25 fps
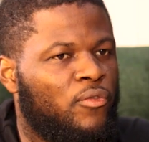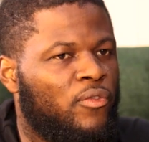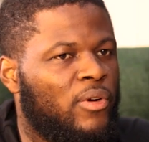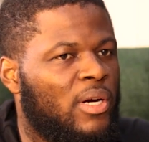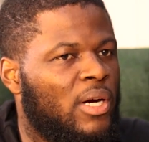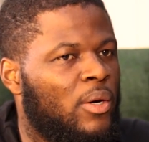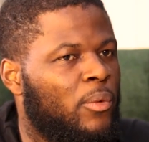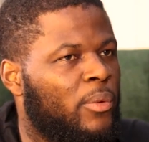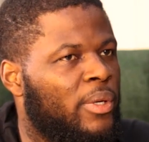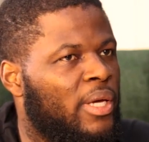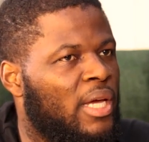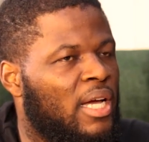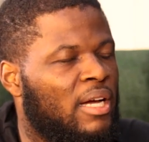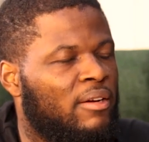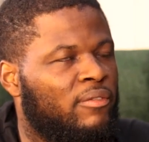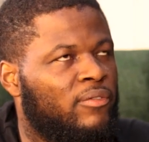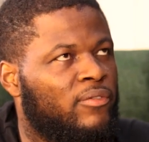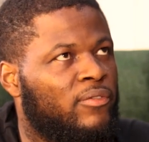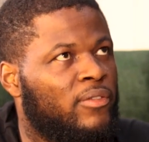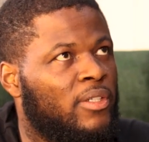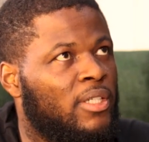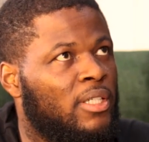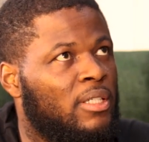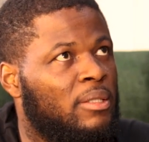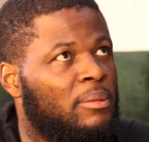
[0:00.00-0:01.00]
far, we
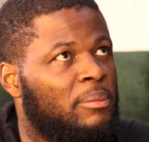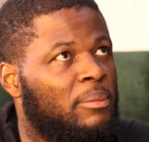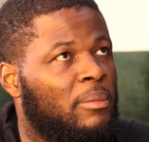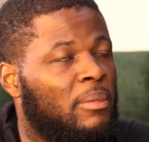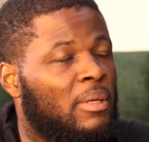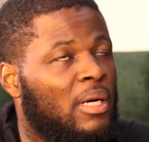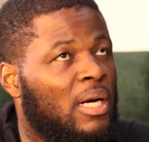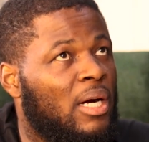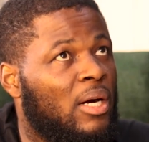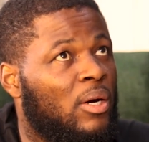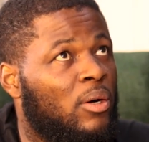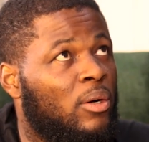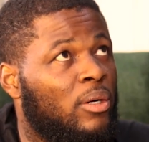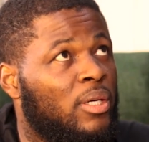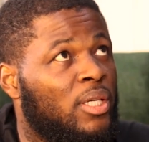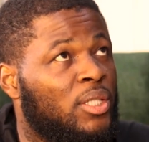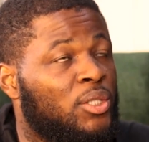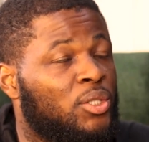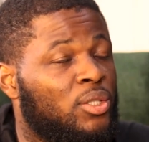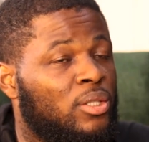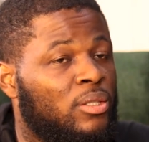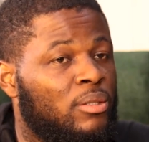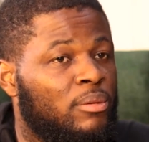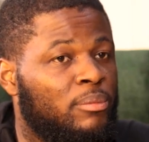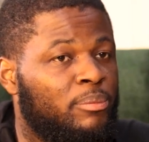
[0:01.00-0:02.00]
have our
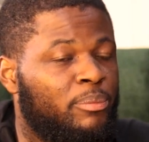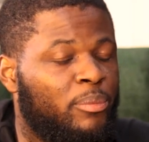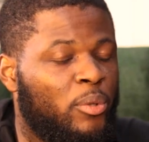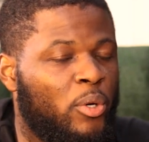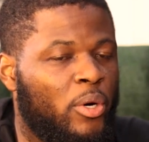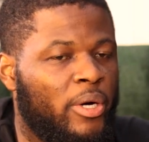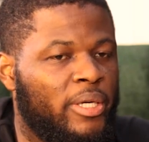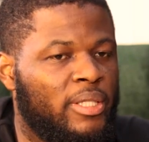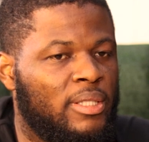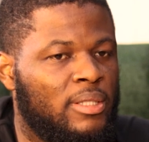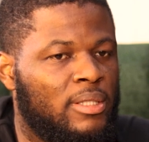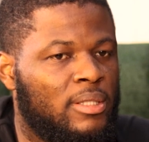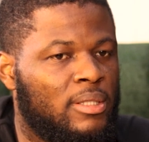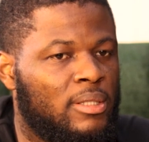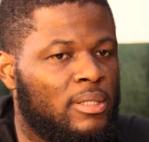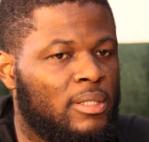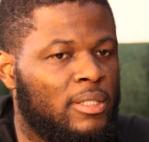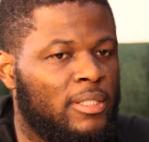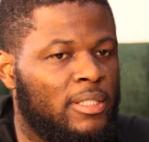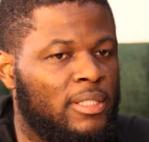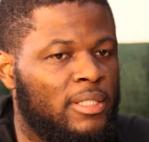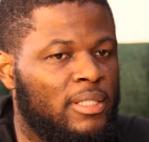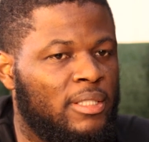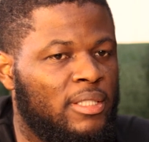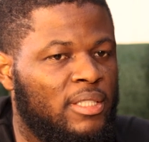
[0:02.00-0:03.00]
collection points
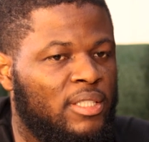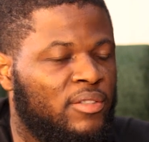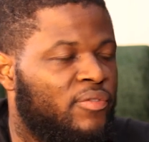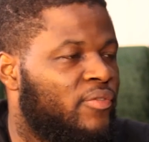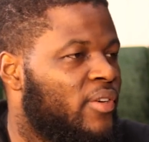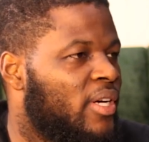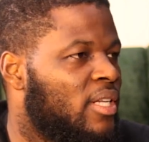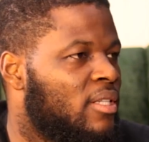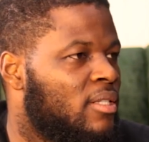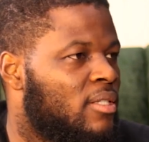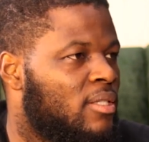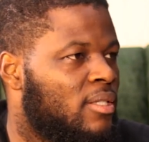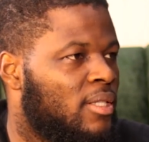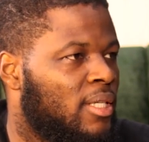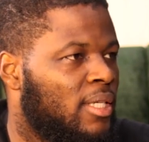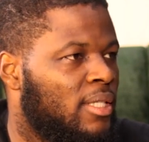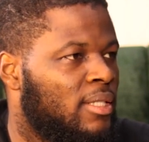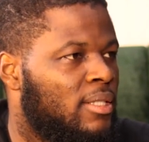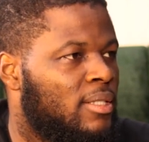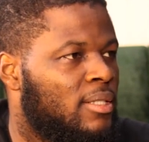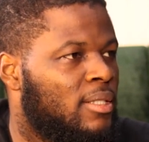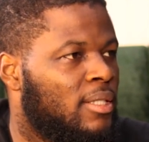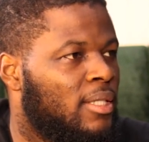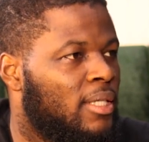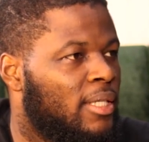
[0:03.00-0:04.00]
in different
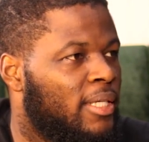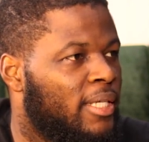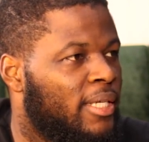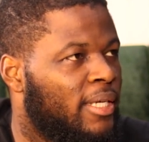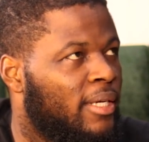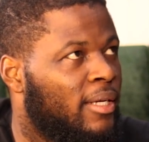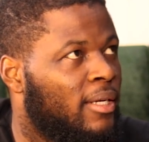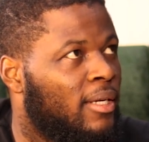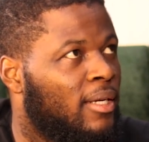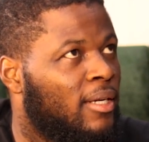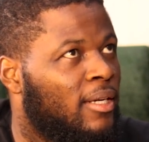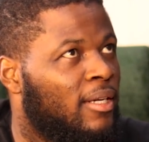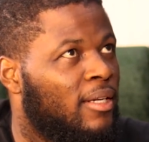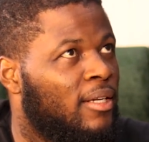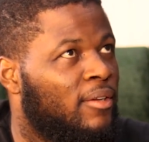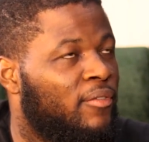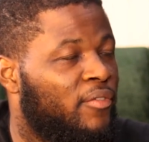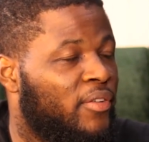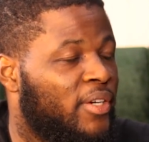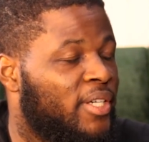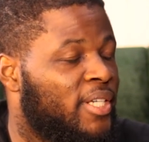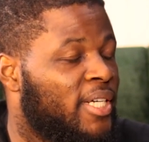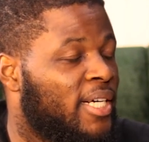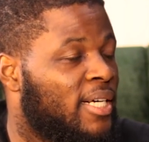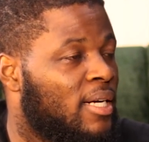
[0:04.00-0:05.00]
states. In the
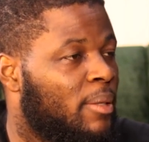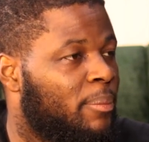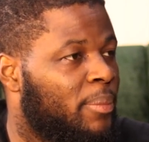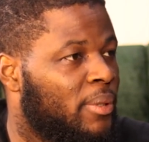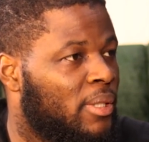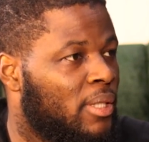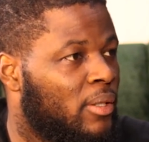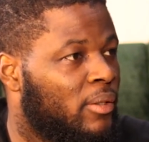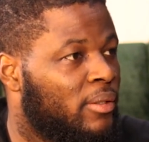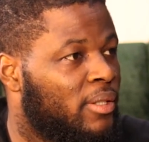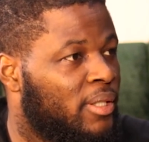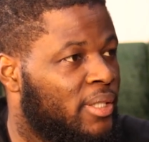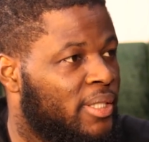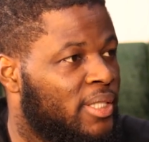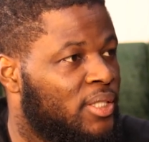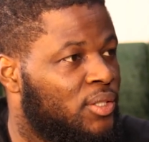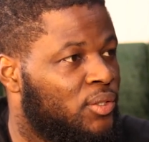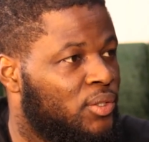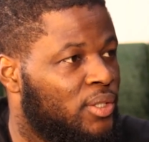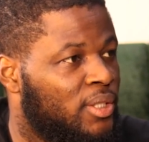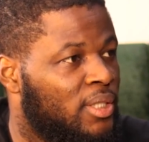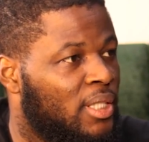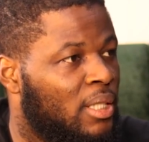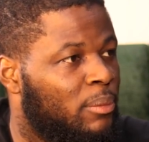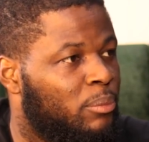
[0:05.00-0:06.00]
Federal Capital
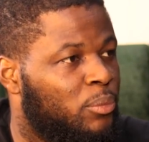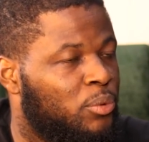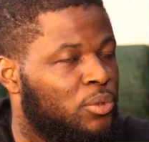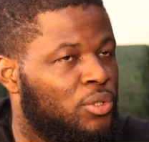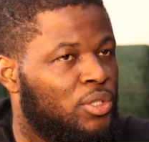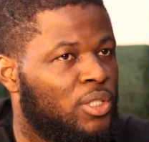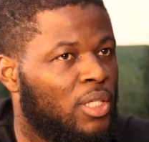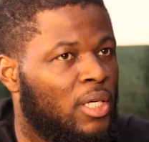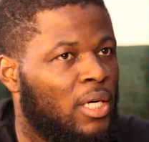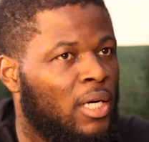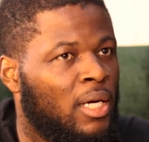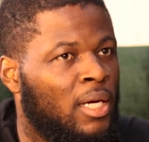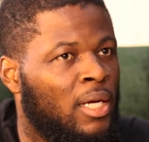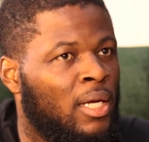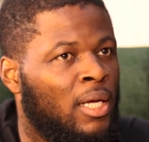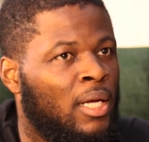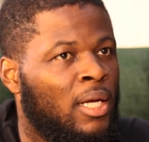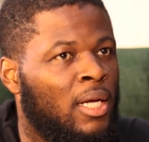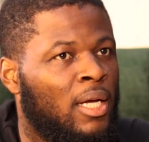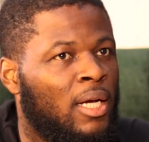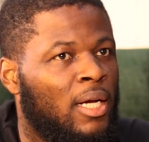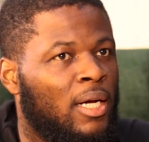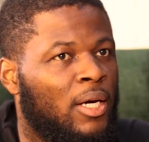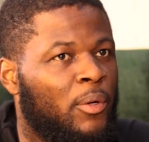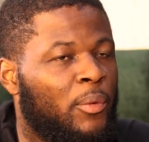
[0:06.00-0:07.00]
Territory, Abuja,
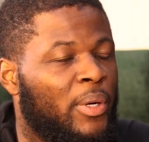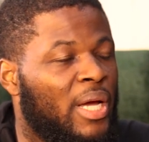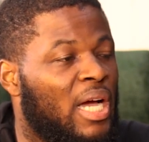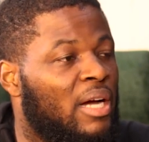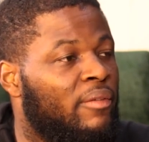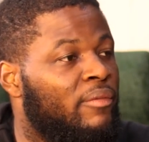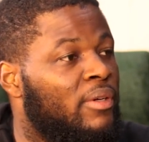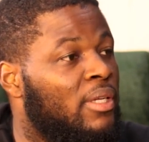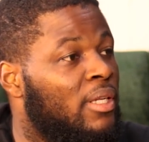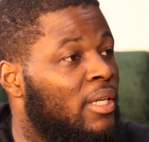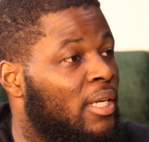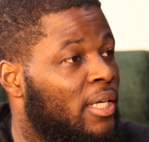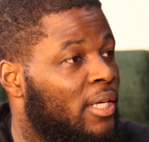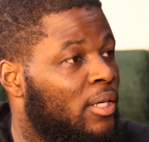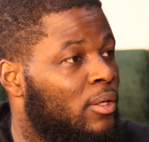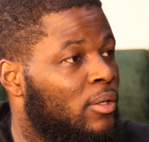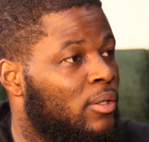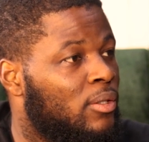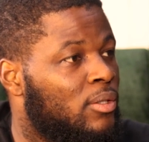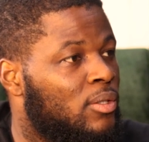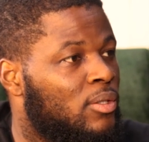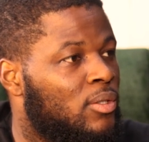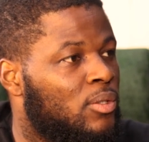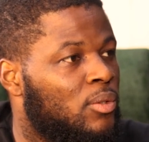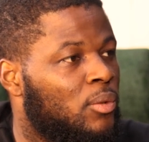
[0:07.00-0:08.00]
we have in
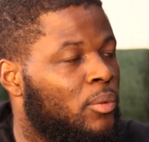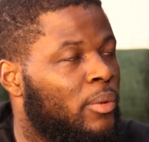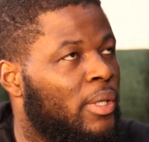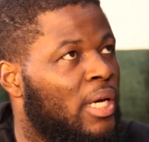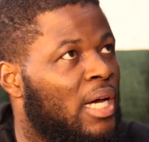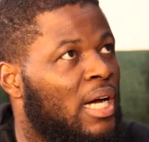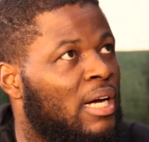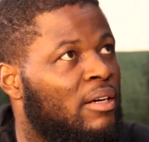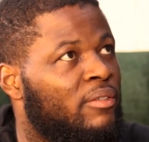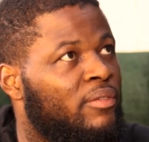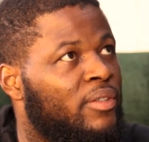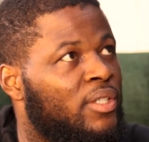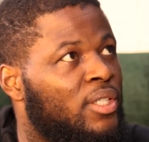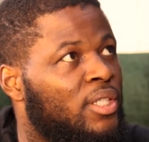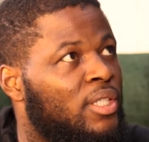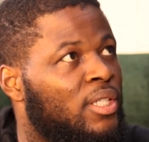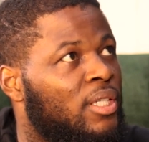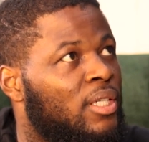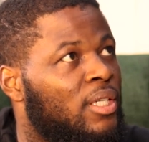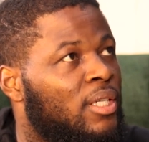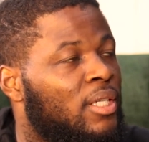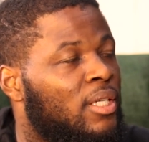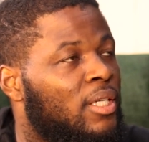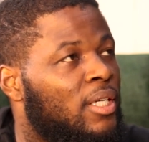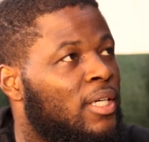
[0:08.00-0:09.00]
Lagos, we have
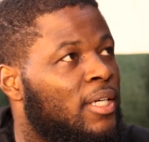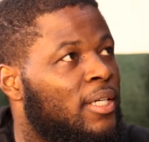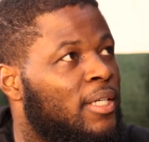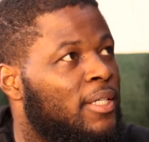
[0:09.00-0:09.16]
in